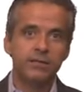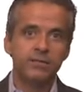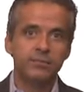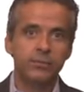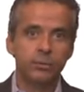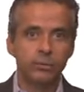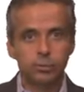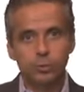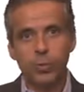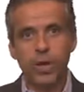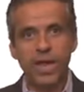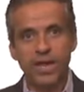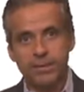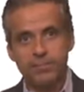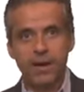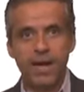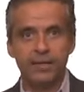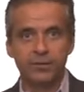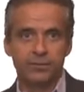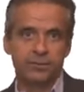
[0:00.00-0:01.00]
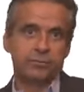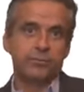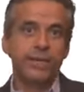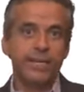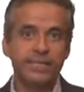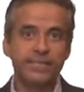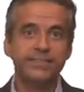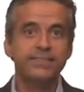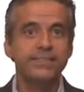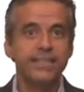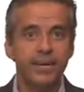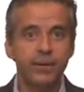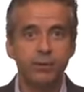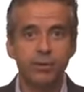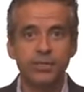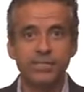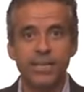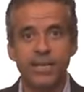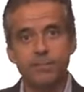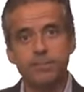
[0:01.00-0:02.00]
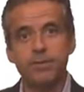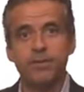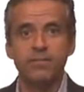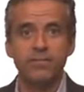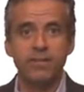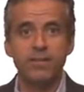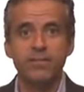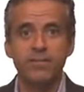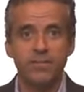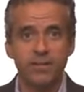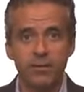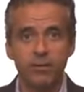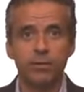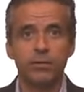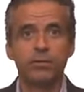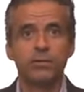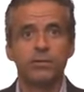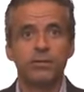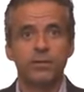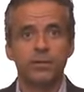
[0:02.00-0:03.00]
So 20 minus 20 is 0, the NPV is 0.